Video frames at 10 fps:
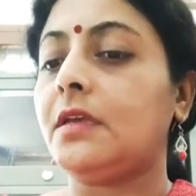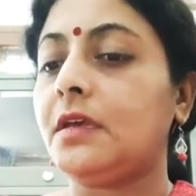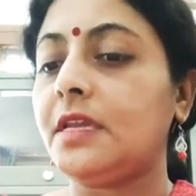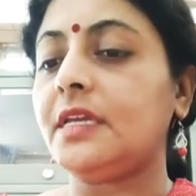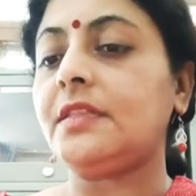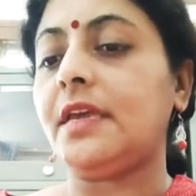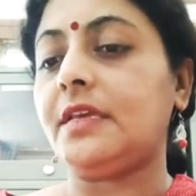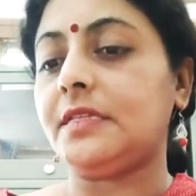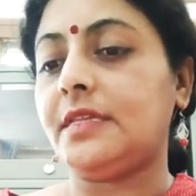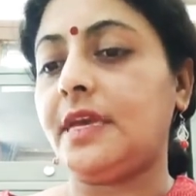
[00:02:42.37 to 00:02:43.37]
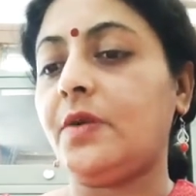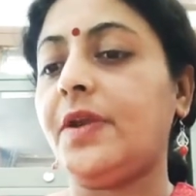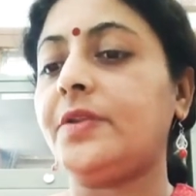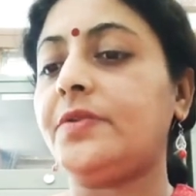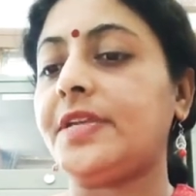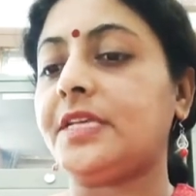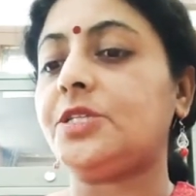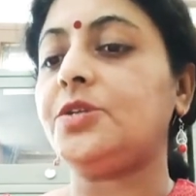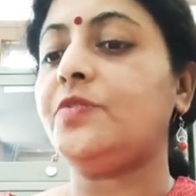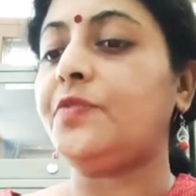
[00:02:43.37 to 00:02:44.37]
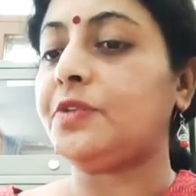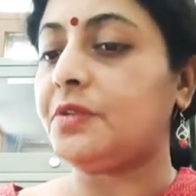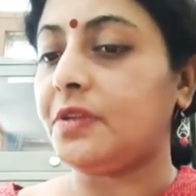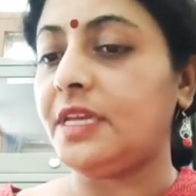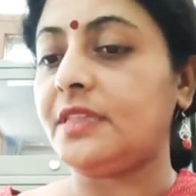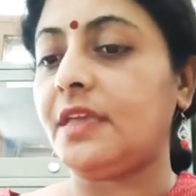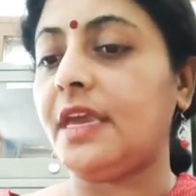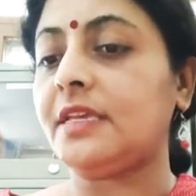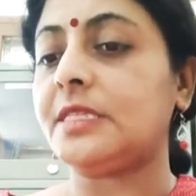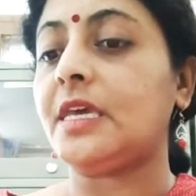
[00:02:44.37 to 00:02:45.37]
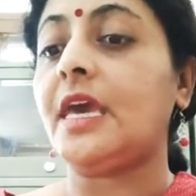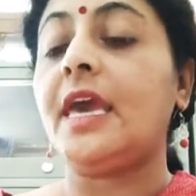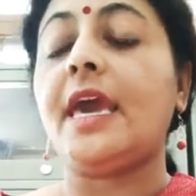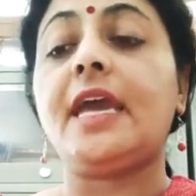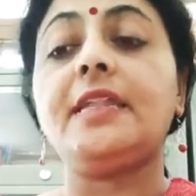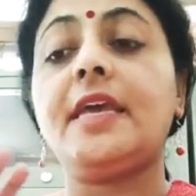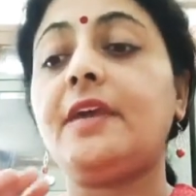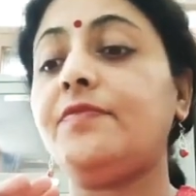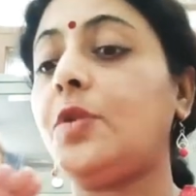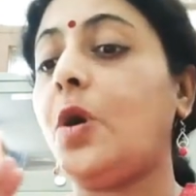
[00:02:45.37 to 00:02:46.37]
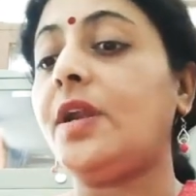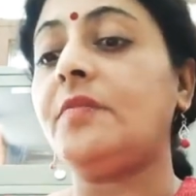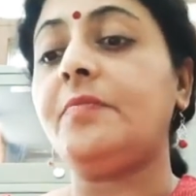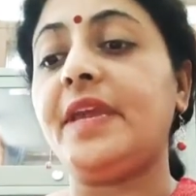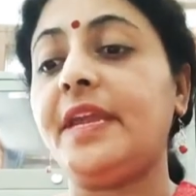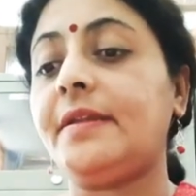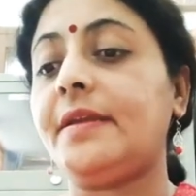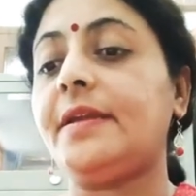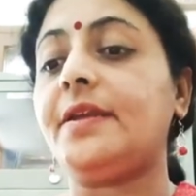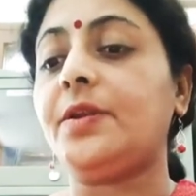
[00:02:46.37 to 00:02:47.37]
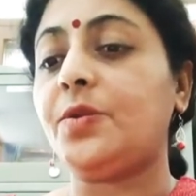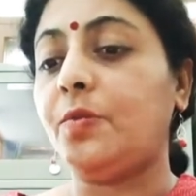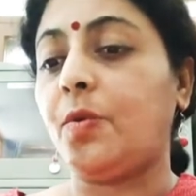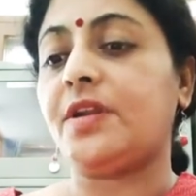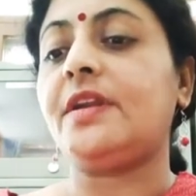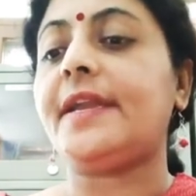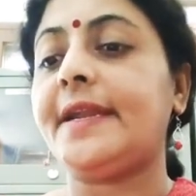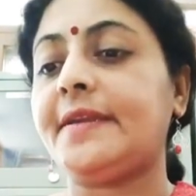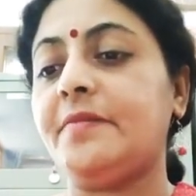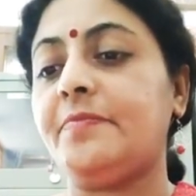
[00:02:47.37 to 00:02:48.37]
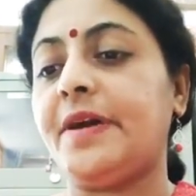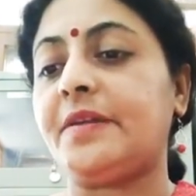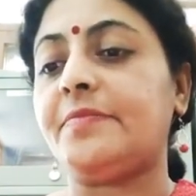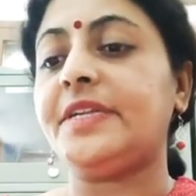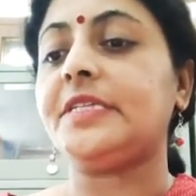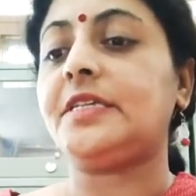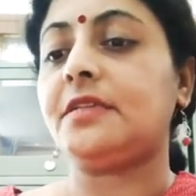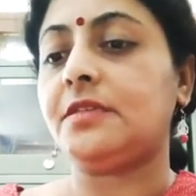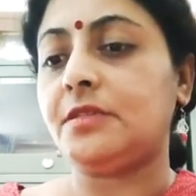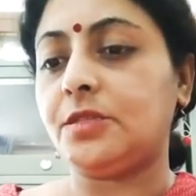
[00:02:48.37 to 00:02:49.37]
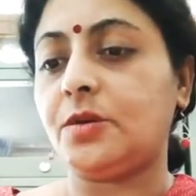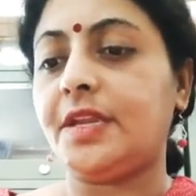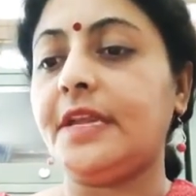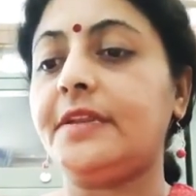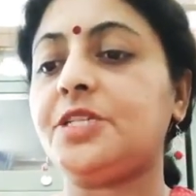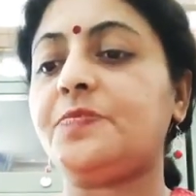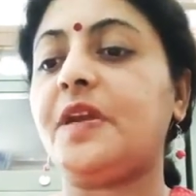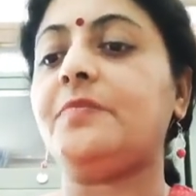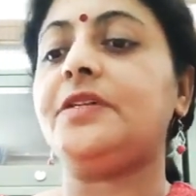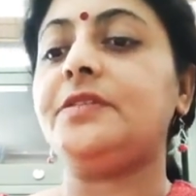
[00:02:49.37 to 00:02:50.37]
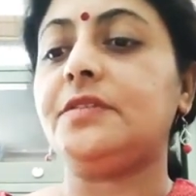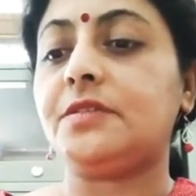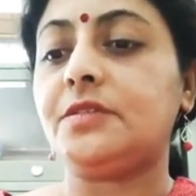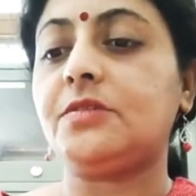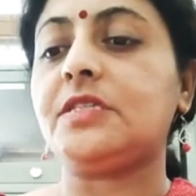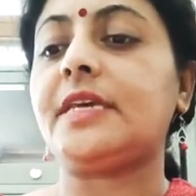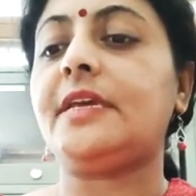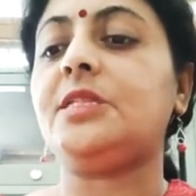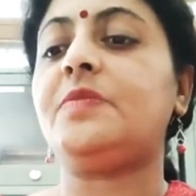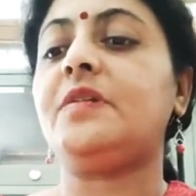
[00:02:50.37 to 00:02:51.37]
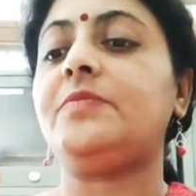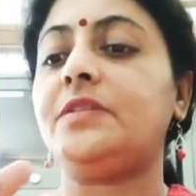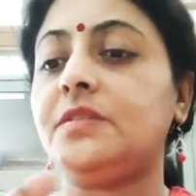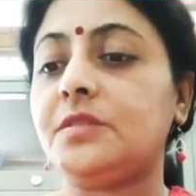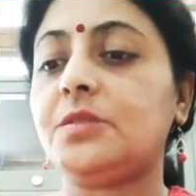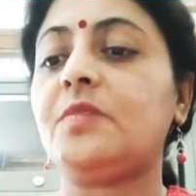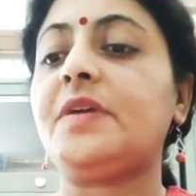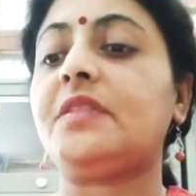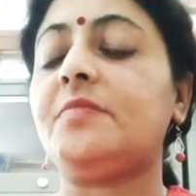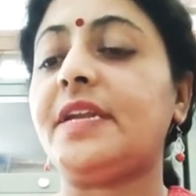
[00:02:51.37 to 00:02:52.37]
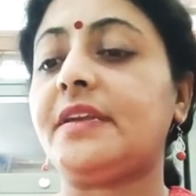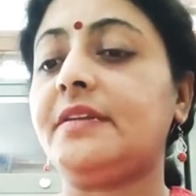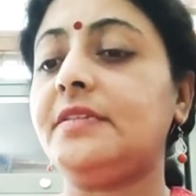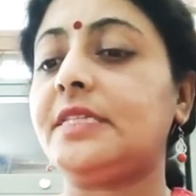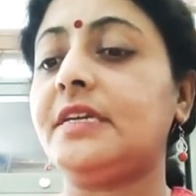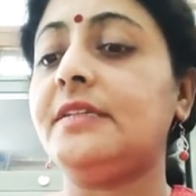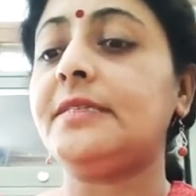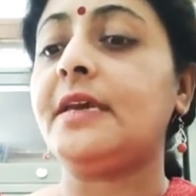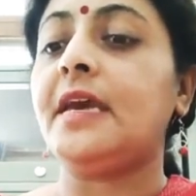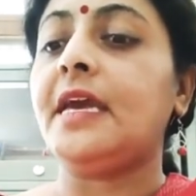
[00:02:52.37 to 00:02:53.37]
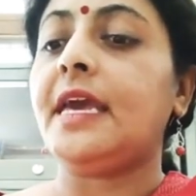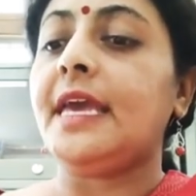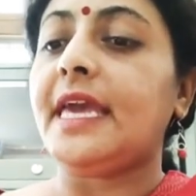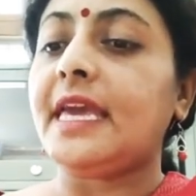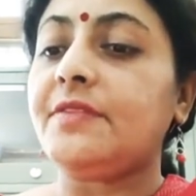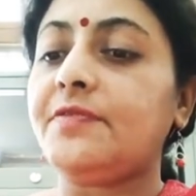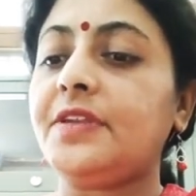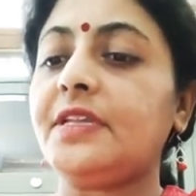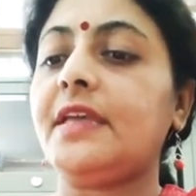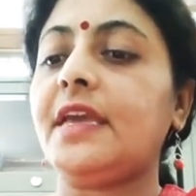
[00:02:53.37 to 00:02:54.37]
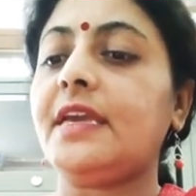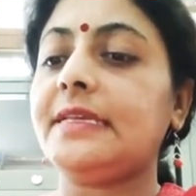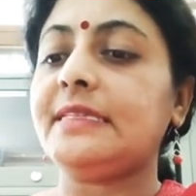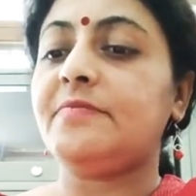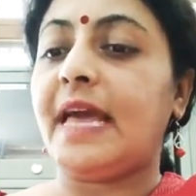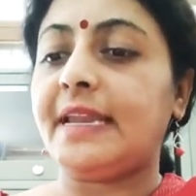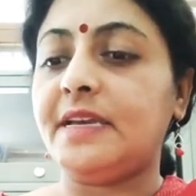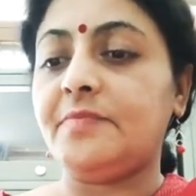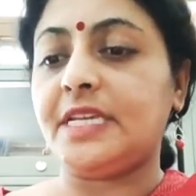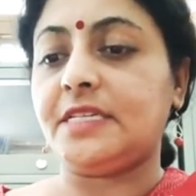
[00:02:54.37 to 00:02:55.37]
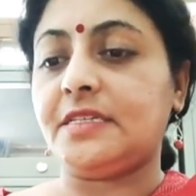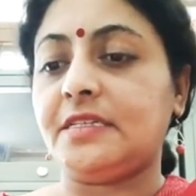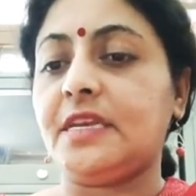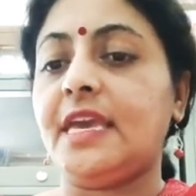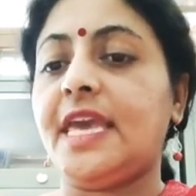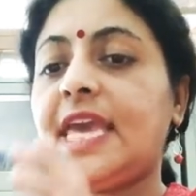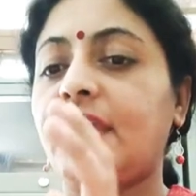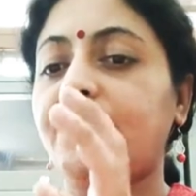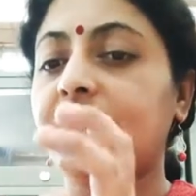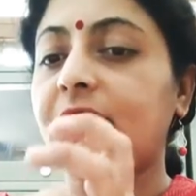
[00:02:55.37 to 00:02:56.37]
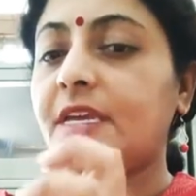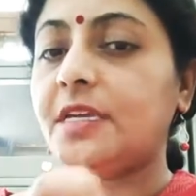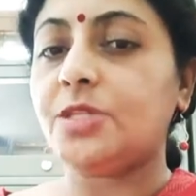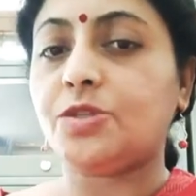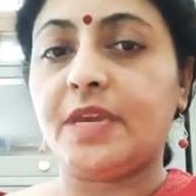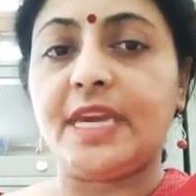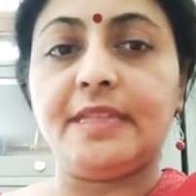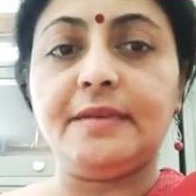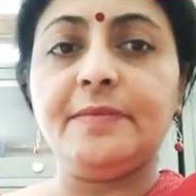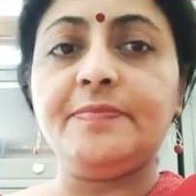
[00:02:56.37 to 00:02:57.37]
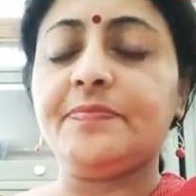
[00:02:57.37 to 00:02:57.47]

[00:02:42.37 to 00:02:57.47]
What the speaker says: 3 things. They are going to test you for 3 things, and they have not made it into watertight compartments that this is your English paper, this is your science paper, this is your mathematical skills. Everything is amalgamated. Everything is together,